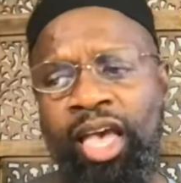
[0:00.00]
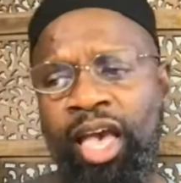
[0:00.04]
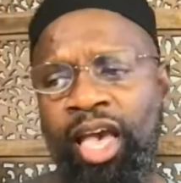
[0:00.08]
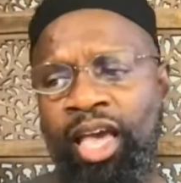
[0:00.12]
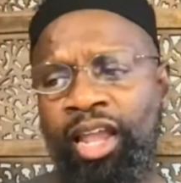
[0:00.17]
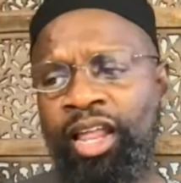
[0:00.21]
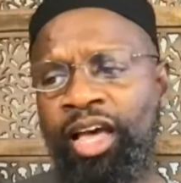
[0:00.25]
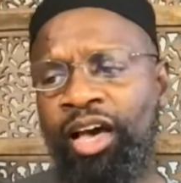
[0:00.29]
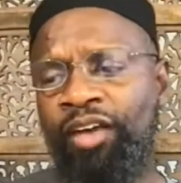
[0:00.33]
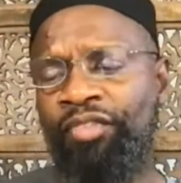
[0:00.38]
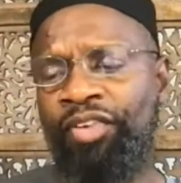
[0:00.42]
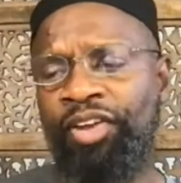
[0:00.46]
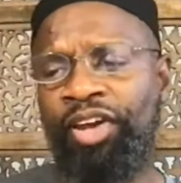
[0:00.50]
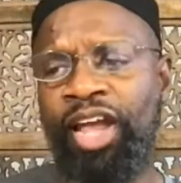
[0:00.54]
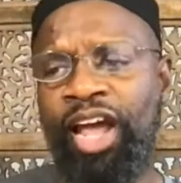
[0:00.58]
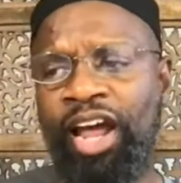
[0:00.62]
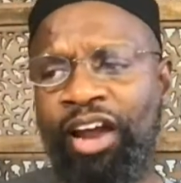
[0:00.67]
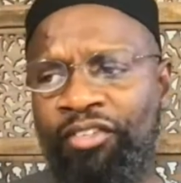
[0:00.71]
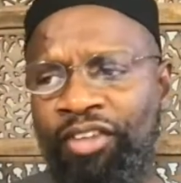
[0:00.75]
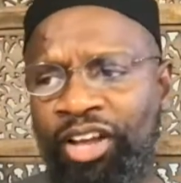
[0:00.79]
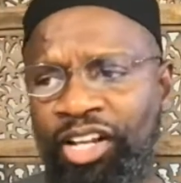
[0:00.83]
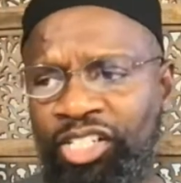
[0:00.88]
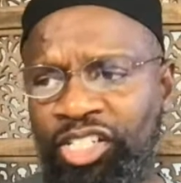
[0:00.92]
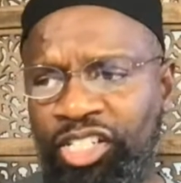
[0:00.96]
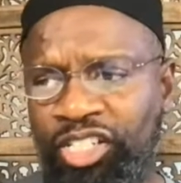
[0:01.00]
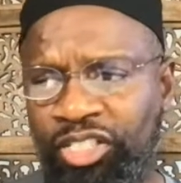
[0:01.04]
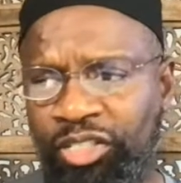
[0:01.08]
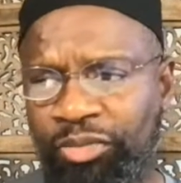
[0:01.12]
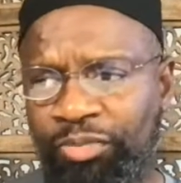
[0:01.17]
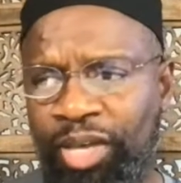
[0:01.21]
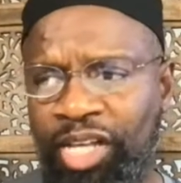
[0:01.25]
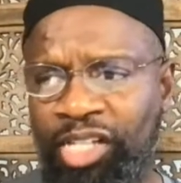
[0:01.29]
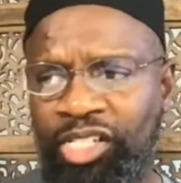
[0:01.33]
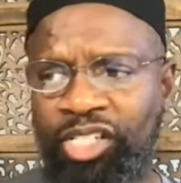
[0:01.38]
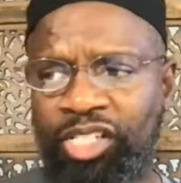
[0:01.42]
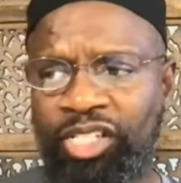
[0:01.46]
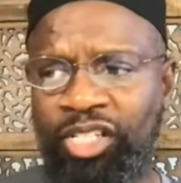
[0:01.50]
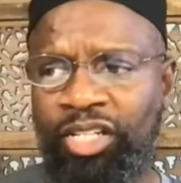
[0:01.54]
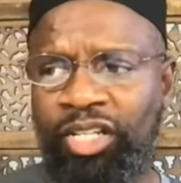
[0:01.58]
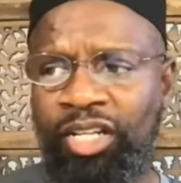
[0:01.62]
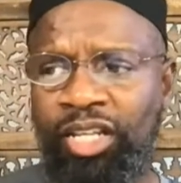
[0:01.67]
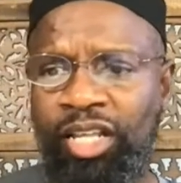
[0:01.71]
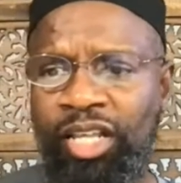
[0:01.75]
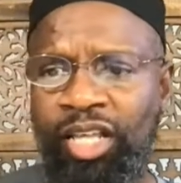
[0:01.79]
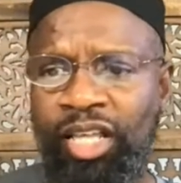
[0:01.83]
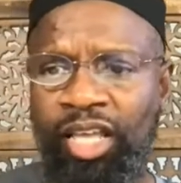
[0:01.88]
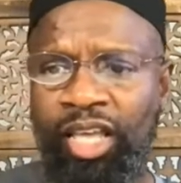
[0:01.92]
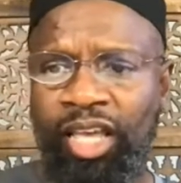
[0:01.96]
and other narrations
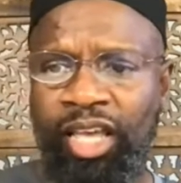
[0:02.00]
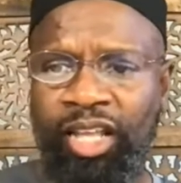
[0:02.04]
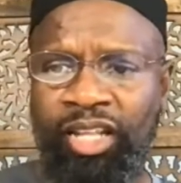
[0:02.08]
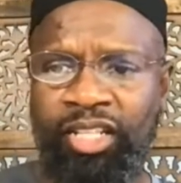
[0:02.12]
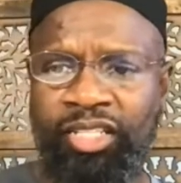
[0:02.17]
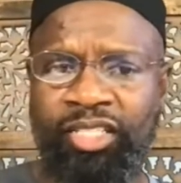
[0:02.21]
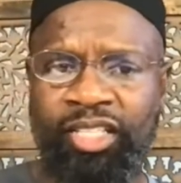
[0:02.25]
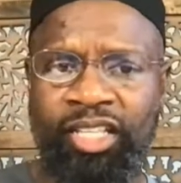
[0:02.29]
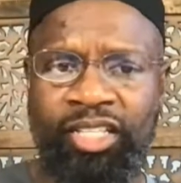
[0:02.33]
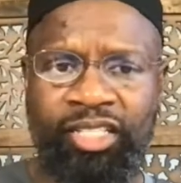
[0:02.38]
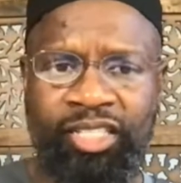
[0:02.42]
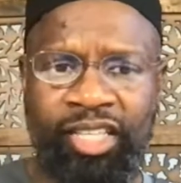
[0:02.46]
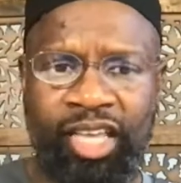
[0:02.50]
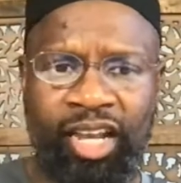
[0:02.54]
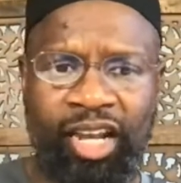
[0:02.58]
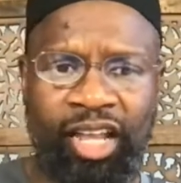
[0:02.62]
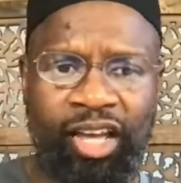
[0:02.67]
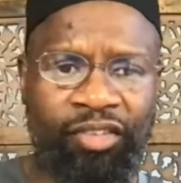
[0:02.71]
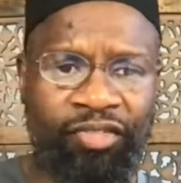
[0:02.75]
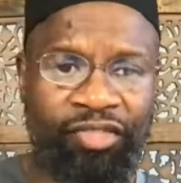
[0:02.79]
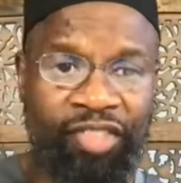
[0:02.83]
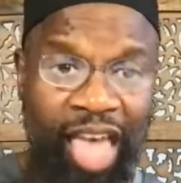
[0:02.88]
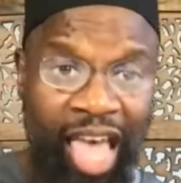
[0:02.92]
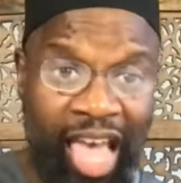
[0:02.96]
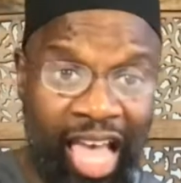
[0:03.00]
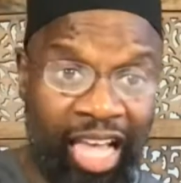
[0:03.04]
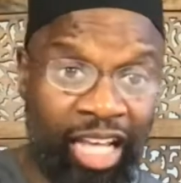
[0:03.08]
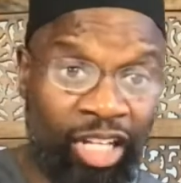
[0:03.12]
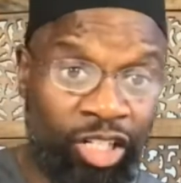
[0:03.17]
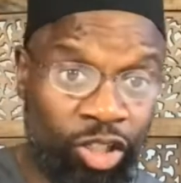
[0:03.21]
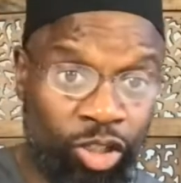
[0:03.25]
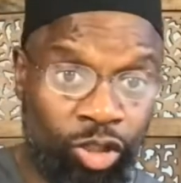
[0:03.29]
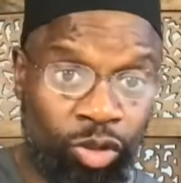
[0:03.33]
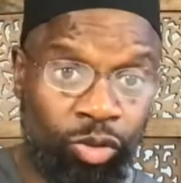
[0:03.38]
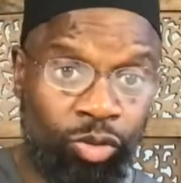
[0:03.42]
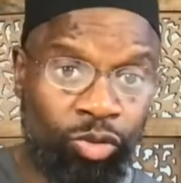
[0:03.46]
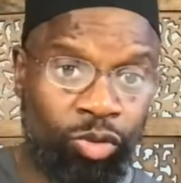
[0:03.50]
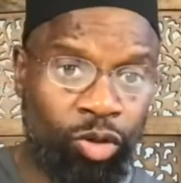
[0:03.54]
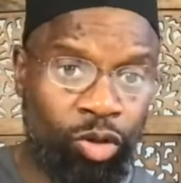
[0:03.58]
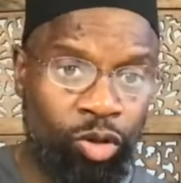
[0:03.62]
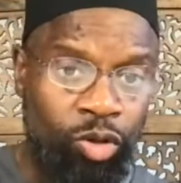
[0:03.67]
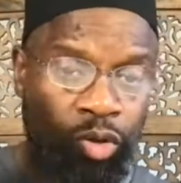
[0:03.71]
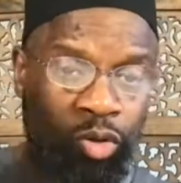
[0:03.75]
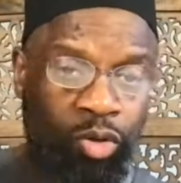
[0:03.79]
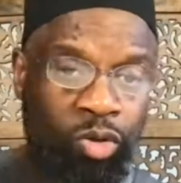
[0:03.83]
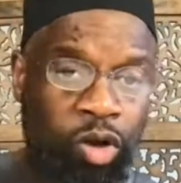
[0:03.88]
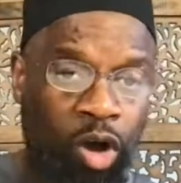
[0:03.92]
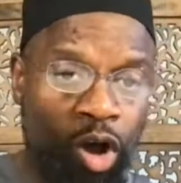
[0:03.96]
mention it is the descent of the angel
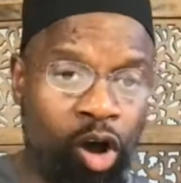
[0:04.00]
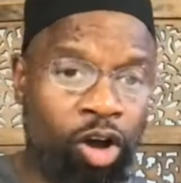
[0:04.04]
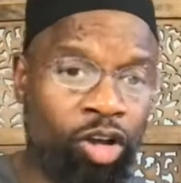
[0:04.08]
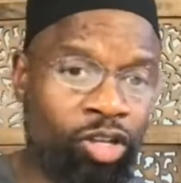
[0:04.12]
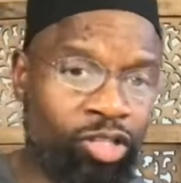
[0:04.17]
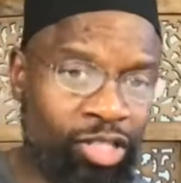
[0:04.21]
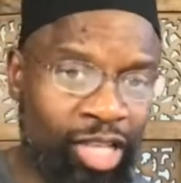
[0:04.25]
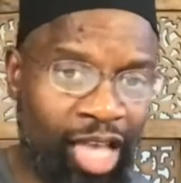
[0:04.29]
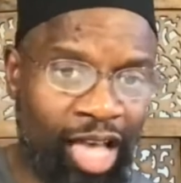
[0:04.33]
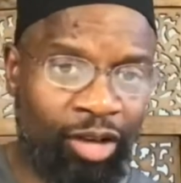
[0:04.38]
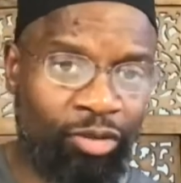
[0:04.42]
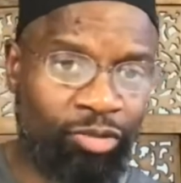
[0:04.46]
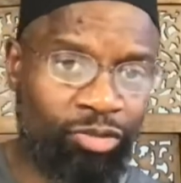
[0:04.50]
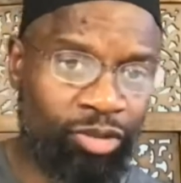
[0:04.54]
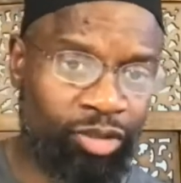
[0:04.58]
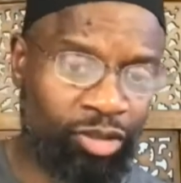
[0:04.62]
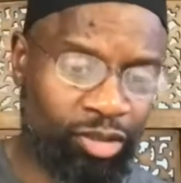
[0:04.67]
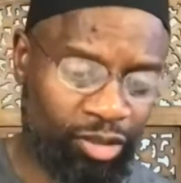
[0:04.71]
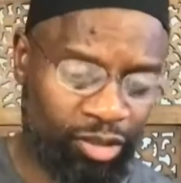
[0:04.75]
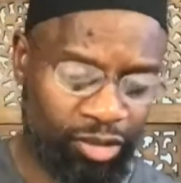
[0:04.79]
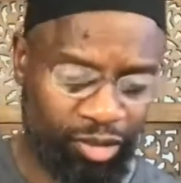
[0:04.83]
who calls out.